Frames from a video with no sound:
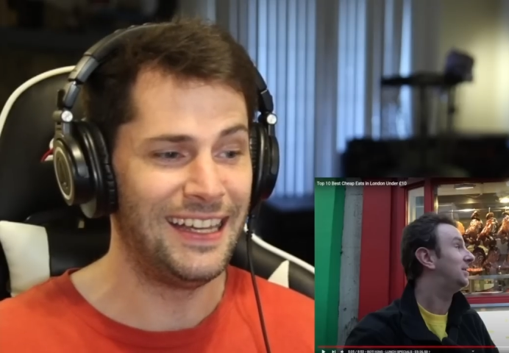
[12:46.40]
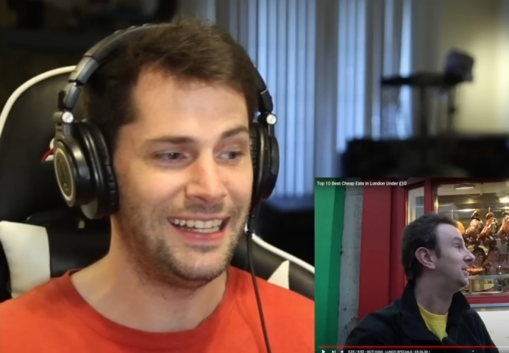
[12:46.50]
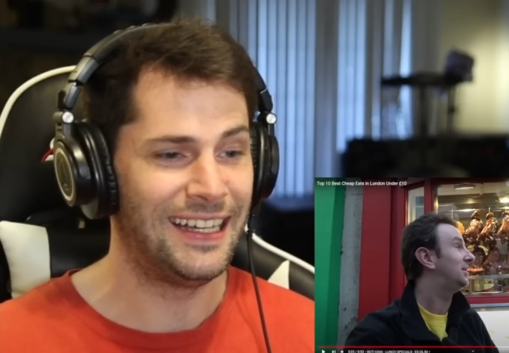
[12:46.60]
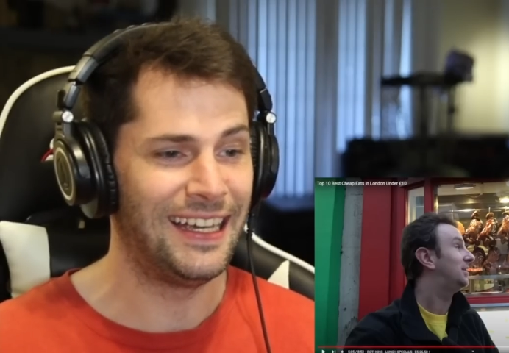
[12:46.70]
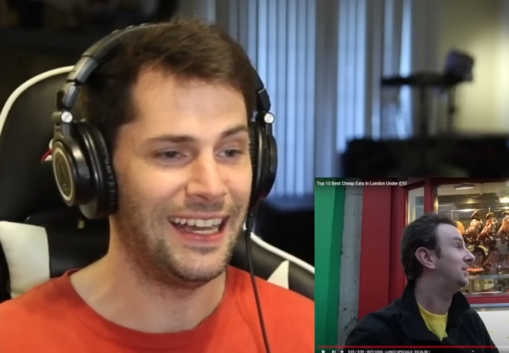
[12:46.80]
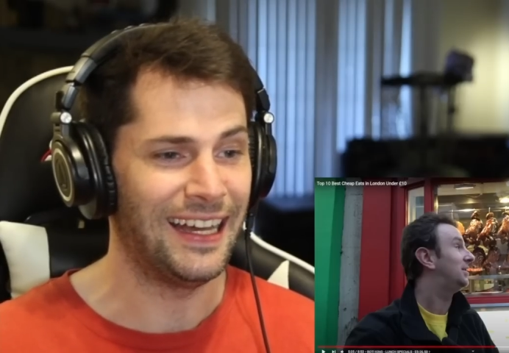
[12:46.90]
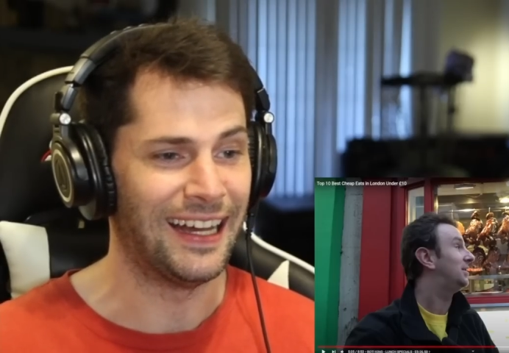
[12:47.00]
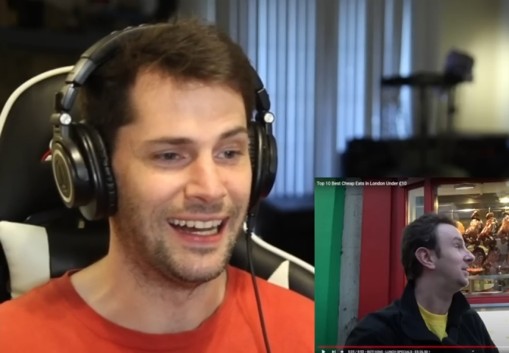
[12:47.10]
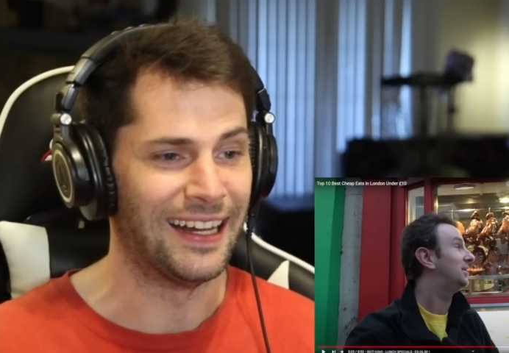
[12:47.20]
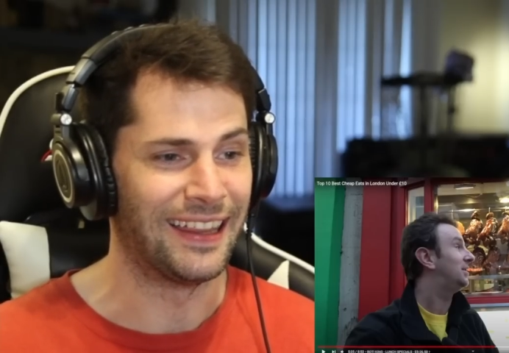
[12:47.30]

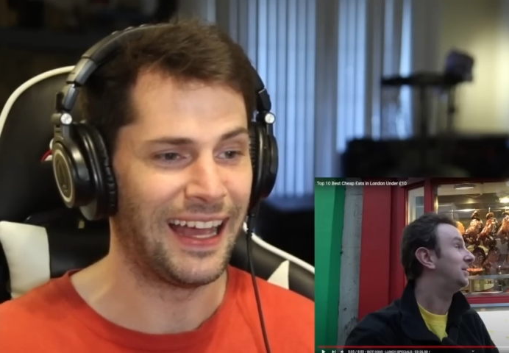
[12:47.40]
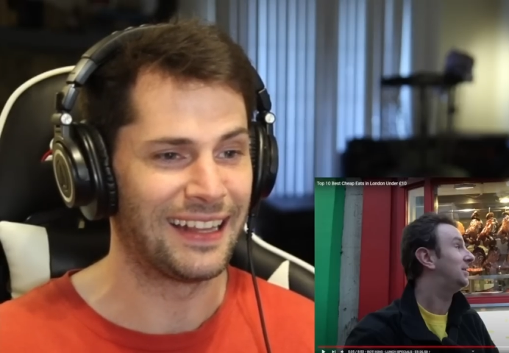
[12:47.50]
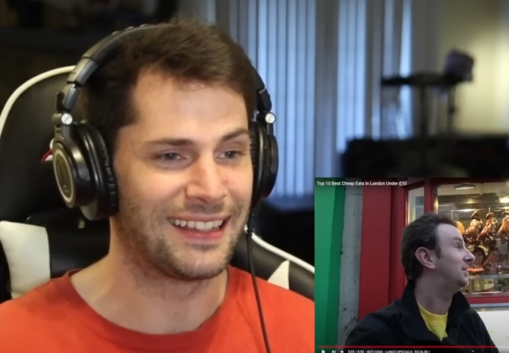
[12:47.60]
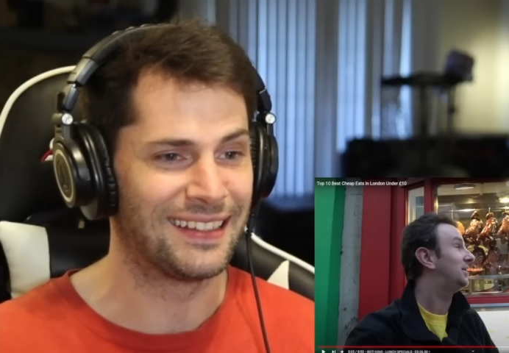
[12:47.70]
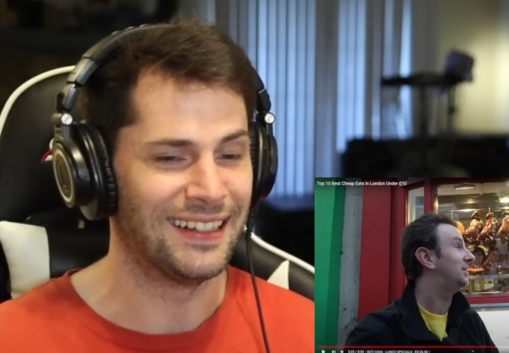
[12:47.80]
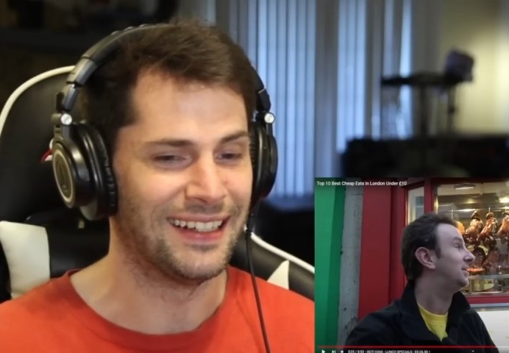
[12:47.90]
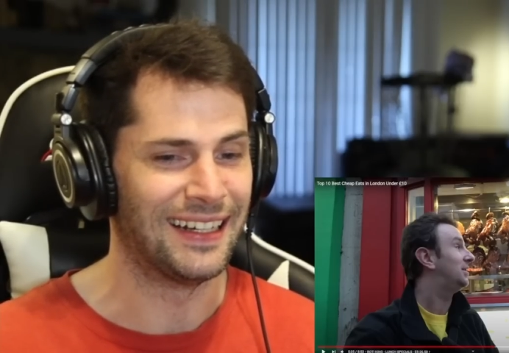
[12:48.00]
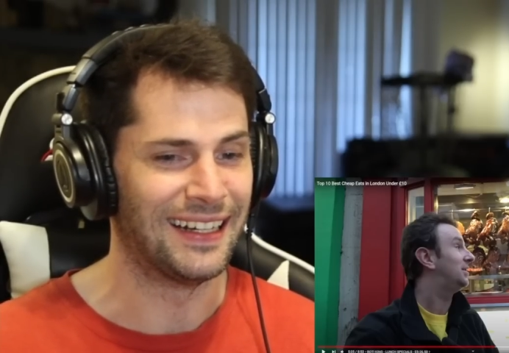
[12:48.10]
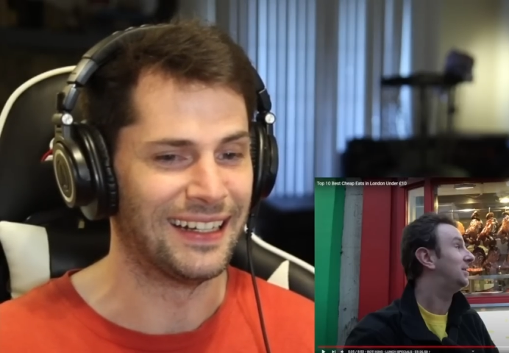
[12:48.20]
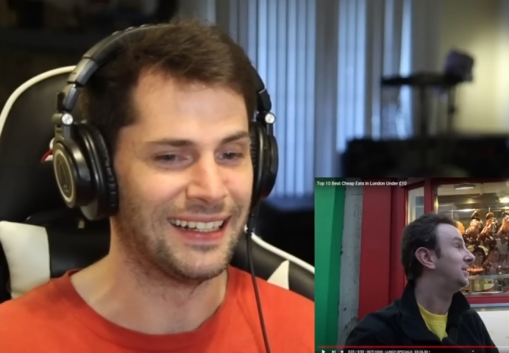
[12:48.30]
Speaker 1: yeah, that's
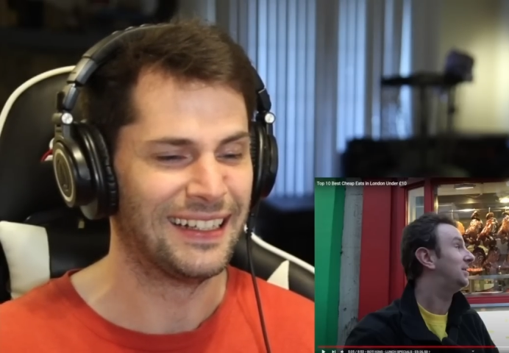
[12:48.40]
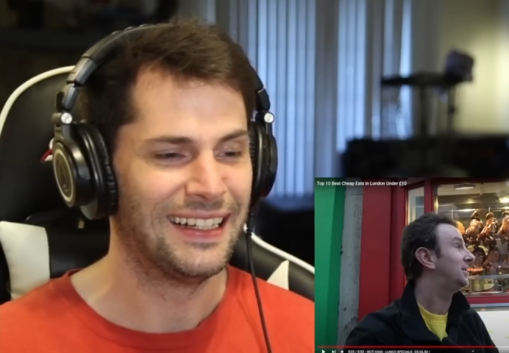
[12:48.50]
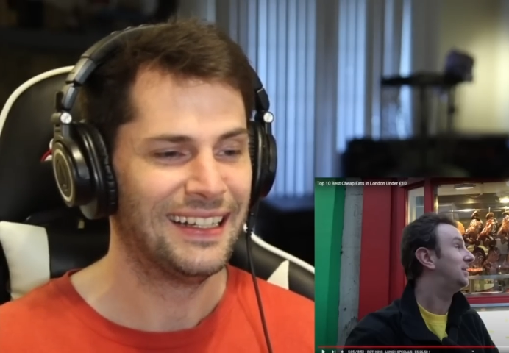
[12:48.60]
uh,